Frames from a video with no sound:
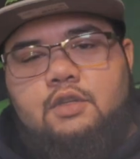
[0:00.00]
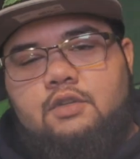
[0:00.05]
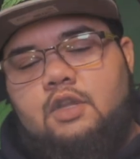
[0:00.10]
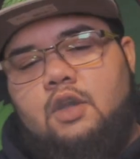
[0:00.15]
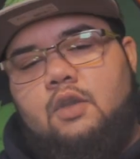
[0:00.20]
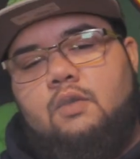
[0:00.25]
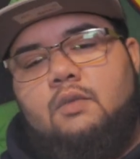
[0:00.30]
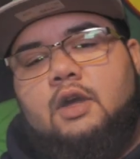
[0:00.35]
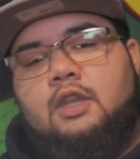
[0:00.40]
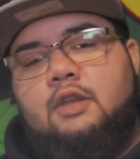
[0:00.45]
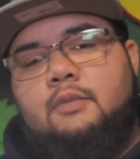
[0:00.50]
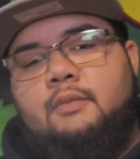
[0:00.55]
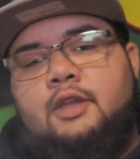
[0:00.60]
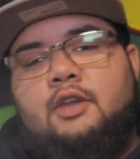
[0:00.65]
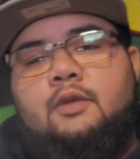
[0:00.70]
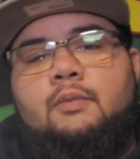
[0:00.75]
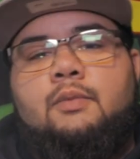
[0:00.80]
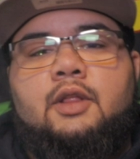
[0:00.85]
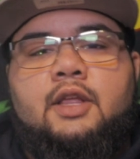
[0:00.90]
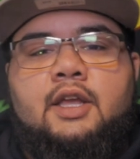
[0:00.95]
You don't want a
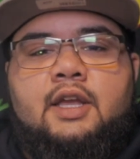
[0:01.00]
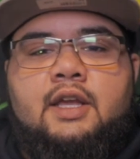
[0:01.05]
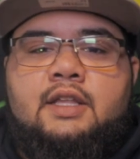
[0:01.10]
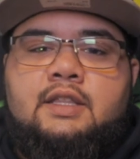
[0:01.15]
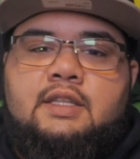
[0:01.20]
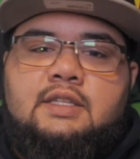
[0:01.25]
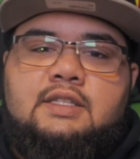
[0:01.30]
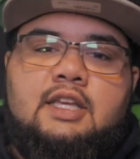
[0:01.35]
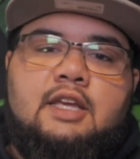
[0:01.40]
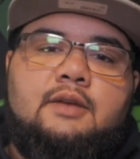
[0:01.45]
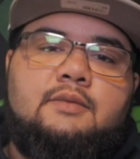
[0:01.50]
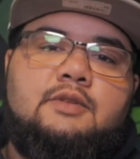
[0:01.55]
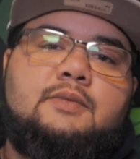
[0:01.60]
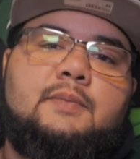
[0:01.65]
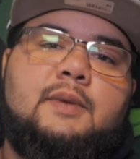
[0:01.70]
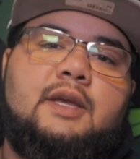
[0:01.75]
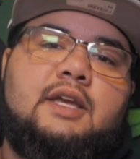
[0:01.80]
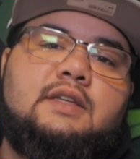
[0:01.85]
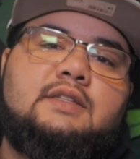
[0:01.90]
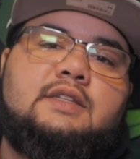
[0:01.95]
male plant in the same
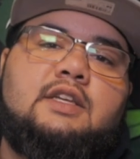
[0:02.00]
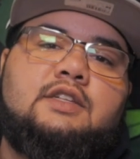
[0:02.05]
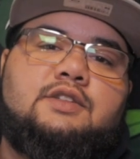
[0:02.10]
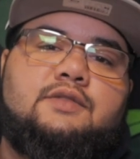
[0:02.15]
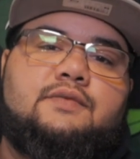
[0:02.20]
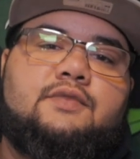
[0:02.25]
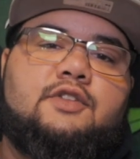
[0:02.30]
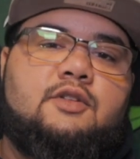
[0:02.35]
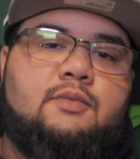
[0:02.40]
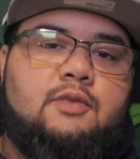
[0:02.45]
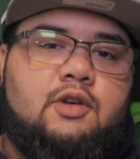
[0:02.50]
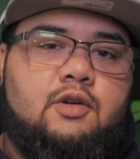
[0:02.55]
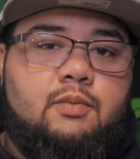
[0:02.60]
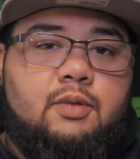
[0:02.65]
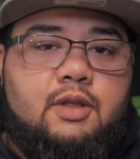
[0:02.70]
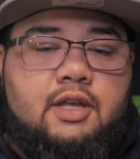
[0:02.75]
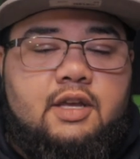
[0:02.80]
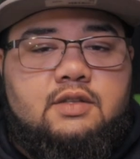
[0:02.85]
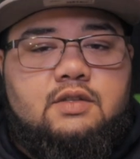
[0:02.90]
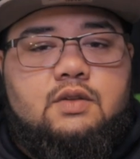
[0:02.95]
space as your female
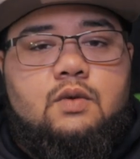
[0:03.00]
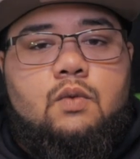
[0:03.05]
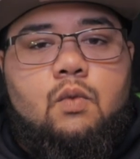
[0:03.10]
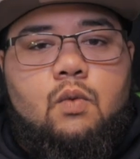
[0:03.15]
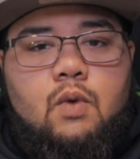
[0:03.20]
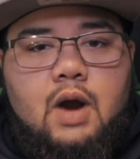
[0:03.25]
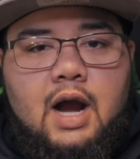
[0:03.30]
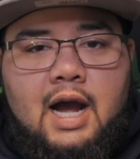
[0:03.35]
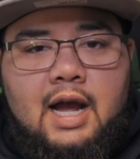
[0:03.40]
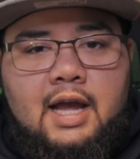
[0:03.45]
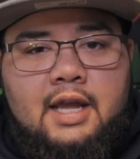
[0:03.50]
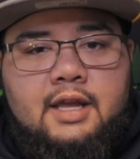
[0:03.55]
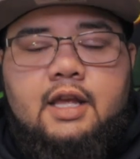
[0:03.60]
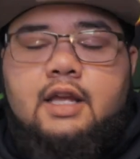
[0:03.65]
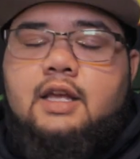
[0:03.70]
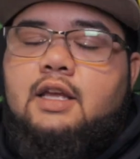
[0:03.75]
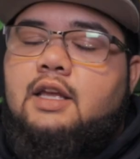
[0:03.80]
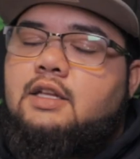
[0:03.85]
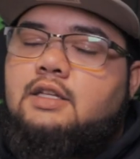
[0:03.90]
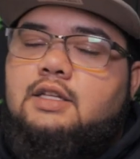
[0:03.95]
plants. Why?
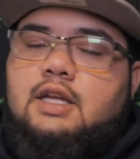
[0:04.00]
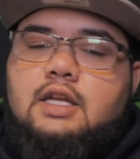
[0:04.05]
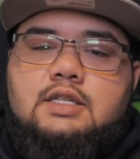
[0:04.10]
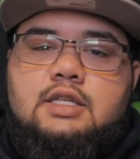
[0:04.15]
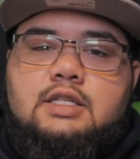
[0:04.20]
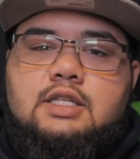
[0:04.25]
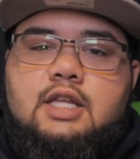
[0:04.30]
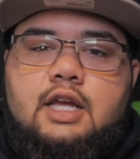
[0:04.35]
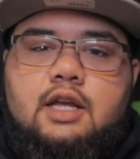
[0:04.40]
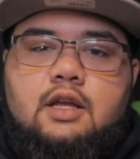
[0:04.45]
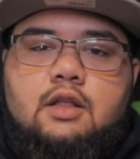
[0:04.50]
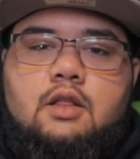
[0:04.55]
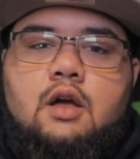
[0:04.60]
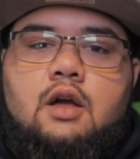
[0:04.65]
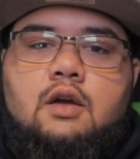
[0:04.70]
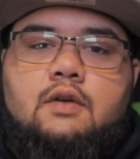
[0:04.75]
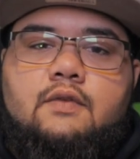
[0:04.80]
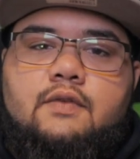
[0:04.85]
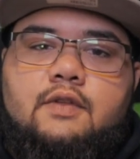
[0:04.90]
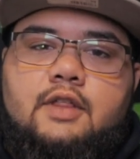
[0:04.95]
Doesn't take
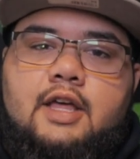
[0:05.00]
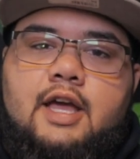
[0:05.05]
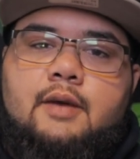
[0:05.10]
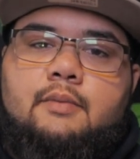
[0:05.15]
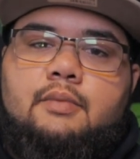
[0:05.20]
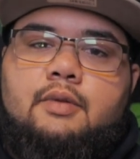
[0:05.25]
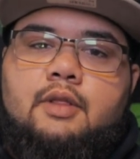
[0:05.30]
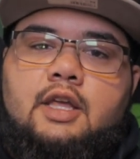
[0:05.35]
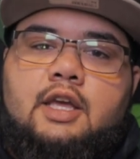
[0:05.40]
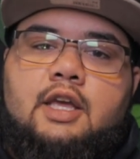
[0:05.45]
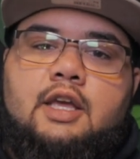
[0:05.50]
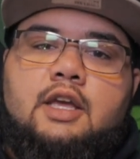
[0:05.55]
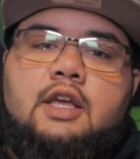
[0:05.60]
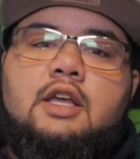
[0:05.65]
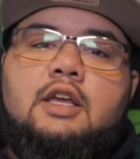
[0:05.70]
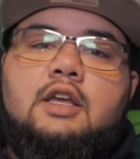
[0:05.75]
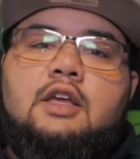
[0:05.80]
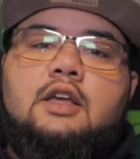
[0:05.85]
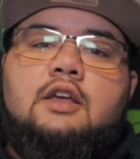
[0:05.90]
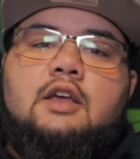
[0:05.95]
long for that plant
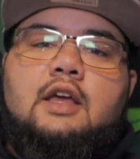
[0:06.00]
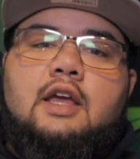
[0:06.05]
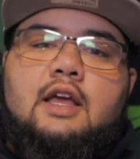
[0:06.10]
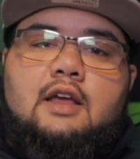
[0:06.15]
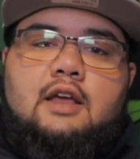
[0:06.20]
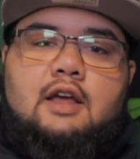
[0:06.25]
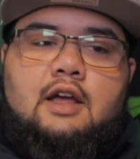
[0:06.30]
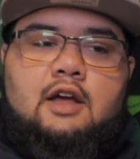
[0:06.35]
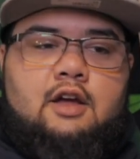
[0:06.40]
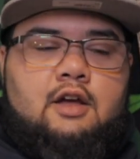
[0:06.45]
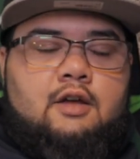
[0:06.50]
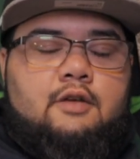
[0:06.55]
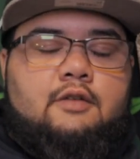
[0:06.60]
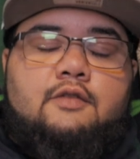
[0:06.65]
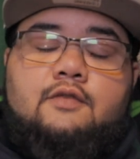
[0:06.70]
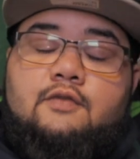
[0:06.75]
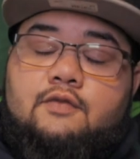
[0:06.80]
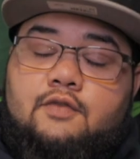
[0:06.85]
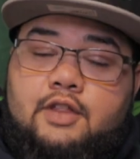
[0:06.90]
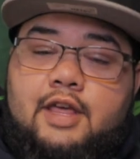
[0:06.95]

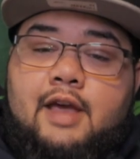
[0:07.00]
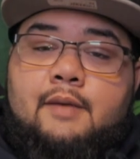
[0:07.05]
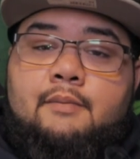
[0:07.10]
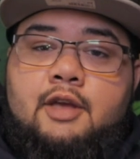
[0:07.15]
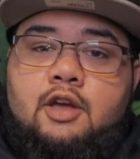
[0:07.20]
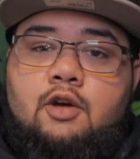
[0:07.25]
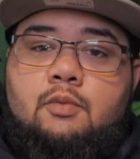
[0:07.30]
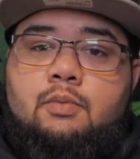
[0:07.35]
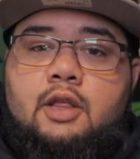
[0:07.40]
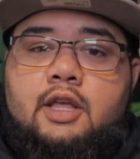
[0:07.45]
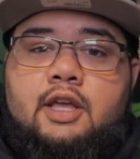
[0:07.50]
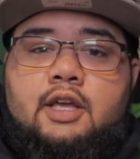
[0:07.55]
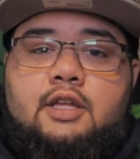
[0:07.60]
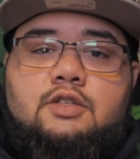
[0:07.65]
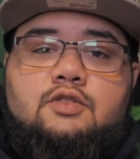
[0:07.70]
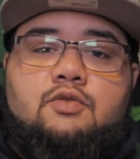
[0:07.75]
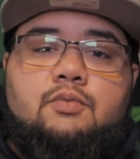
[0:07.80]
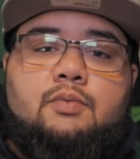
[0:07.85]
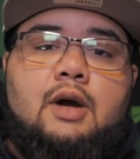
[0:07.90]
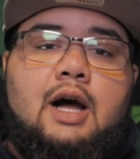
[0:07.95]
for that male
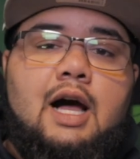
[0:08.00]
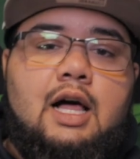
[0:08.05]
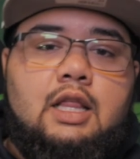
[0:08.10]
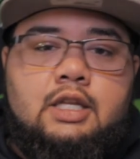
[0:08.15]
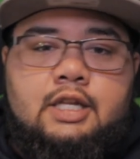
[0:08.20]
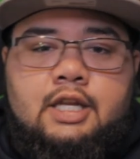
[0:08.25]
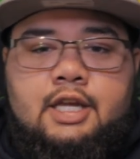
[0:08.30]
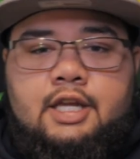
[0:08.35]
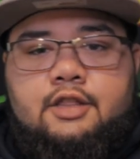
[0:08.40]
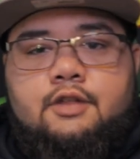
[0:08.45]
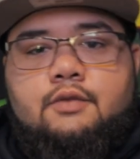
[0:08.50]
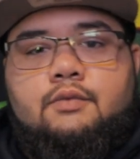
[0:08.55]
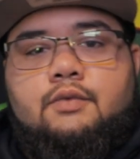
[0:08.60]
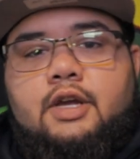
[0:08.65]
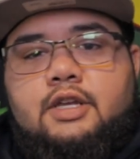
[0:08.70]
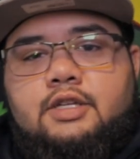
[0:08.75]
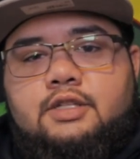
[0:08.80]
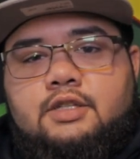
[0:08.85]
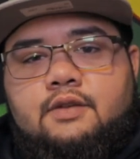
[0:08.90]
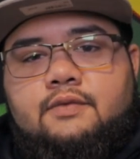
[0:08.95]
plant to pollinate the
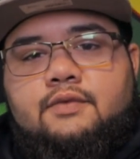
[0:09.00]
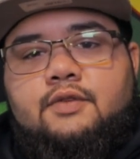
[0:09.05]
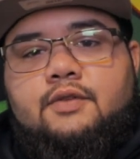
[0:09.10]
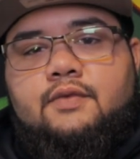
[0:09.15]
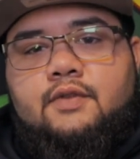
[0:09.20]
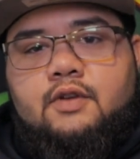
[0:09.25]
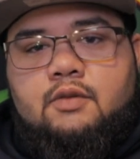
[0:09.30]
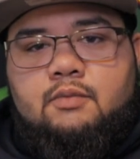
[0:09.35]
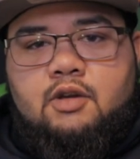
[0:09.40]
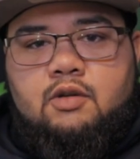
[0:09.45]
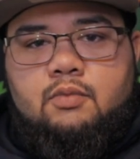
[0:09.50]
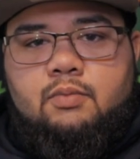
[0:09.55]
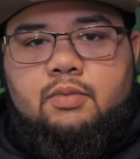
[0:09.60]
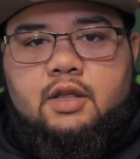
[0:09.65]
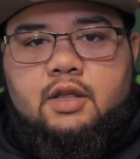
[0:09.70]
rest of your female